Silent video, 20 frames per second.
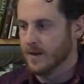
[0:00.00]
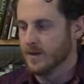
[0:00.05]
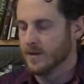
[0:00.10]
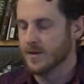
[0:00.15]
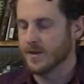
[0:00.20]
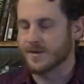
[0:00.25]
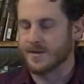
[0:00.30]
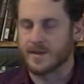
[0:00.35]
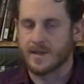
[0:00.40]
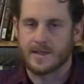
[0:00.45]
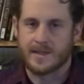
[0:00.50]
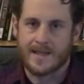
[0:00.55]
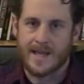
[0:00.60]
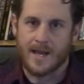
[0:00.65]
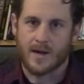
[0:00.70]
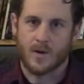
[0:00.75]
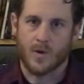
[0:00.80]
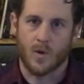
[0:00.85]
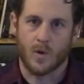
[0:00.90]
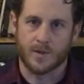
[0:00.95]
doesn't get
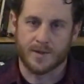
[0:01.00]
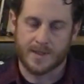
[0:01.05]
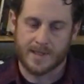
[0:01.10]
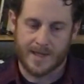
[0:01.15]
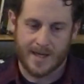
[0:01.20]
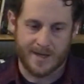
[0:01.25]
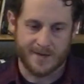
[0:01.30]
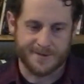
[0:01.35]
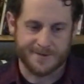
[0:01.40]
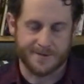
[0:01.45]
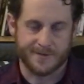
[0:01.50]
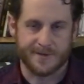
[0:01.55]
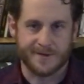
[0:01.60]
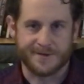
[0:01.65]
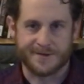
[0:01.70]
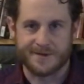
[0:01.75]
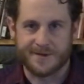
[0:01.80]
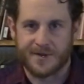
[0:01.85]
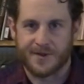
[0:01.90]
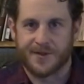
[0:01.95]
that cold at night, so
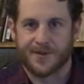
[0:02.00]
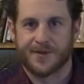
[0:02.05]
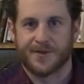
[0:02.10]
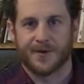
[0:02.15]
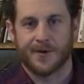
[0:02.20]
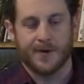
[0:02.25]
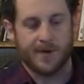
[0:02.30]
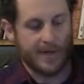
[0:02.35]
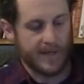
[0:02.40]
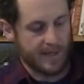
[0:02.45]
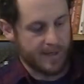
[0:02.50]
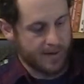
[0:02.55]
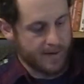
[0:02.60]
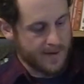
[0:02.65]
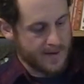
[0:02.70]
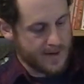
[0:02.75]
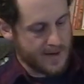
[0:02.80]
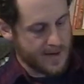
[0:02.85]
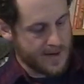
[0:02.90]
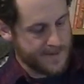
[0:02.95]
this is a
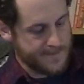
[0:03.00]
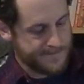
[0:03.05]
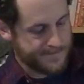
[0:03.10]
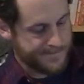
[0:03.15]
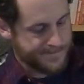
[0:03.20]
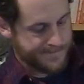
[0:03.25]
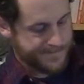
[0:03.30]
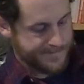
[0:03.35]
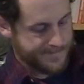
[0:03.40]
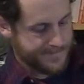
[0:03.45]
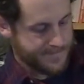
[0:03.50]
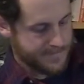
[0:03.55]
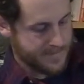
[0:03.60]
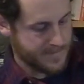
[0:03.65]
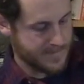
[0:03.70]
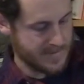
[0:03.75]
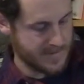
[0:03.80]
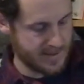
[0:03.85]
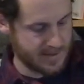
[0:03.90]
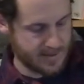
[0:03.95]
30-degree
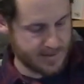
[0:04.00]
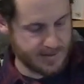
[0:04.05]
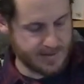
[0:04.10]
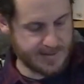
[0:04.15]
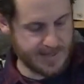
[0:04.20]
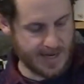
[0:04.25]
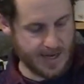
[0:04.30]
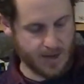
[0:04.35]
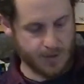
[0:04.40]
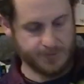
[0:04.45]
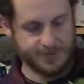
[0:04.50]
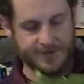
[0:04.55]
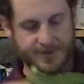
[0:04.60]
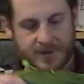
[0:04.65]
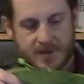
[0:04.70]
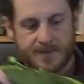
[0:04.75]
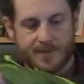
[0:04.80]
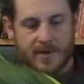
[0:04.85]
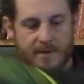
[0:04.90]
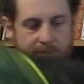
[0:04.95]
down
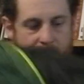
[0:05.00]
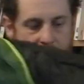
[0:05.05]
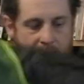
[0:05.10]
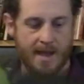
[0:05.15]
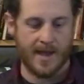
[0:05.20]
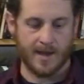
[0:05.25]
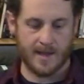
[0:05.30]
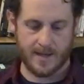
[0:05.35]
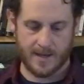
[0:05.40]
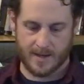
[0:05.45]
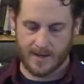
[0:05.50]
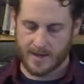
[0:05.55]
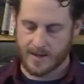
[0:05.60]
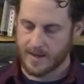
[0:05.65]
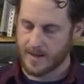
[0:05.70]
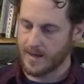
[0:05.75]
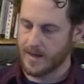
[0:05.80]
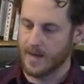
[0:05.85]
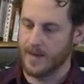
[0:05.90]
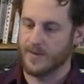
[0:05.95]
sleeping bag.
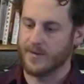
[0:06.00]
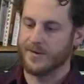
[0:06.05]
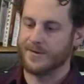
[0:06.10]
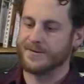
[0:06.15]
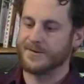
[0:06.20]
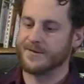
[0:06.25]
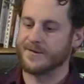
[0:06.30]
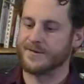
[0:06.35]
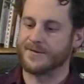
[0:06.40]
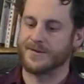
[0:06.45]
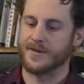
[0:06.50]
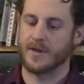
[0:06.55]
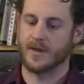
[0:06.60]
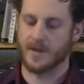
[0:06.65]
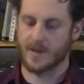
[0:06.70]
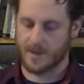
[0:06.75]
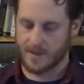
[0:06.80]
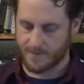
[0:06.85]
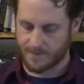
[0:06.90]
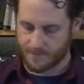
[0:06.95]
And this is
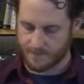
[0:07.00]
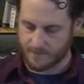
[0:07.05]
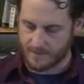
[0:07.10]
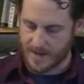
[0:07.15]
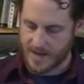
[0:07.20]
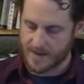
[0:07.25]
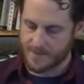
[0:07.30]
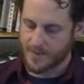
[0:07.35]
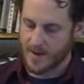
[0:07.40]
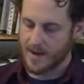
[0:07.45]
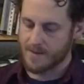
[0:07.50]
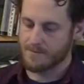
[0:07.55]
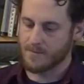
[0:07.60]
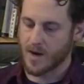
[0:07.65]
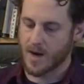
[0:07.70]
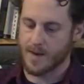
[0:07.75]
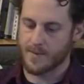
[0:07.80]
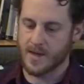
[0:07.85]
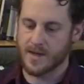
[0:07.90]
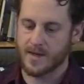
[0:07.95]
made by
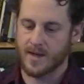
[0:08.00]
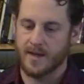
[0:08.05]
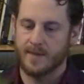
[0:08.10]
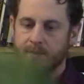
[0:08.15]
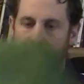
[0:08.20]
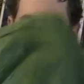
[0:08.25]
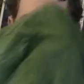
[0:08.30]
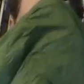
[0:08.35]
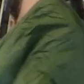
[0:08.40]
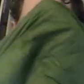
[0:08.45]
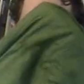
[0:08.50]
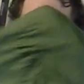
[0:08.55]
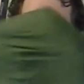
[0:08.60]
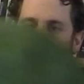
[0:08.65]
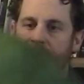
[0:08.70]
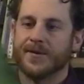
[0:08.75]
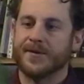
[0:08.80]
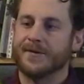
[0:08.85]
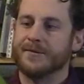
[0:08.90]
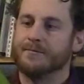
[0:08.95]
Marmot. I'm in love
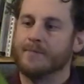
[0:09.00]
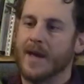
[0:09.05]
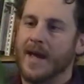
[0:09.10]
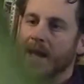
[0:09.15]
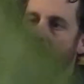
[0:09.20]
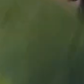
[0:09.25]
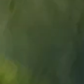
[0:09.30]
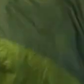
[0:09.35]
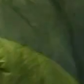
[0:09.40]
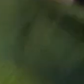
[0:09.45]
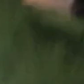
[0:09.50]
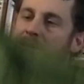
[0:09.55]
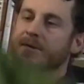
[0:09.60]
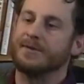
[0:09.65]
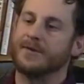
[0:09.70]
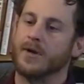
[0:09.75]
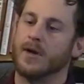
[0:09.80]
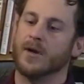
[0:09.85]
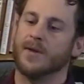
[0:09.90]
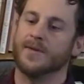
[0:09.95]
with this bag.
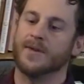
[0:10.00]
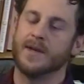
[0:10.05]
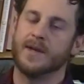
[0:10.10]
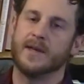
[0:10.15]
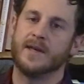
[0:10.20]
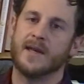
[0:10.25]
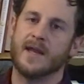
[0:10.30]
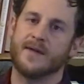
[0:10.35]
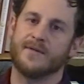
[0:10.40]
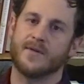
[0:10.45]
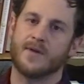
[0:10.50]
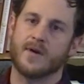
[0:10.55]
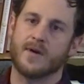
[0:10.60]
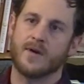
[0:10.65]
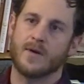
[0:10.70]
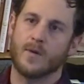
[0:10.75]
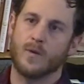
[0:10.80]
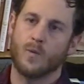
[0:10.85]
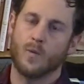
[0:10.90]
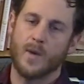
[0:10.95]
It's called the
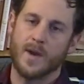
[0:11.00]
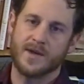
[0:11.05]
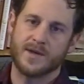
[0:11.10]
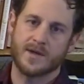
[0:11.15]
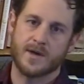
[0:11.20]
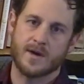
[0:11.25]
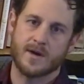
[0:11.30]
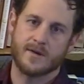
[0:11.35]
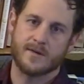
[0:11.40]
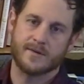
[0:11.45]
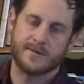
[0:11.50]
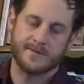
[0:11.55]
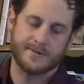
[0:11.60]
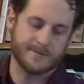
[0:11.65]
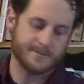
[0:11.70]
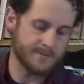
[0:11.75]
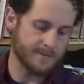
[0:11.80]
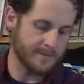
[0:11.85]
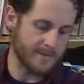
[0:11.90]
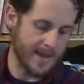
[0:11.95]
Never Winter
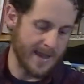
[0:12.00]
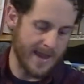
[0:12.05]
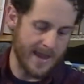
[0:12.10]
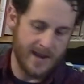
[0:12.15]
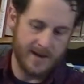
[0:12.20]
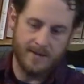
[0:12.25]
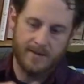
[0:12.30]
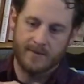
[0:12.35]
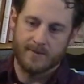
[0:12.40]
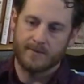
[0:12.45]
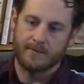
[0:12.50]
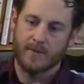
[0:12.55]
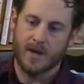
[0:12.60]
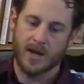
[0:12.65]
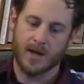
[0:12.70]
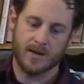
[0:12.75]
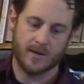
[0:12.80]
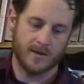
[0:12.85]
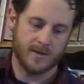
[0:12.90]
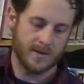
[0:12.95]
bag
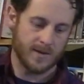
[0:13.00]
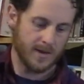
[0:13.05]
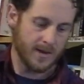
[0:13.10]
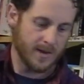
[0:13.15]
model.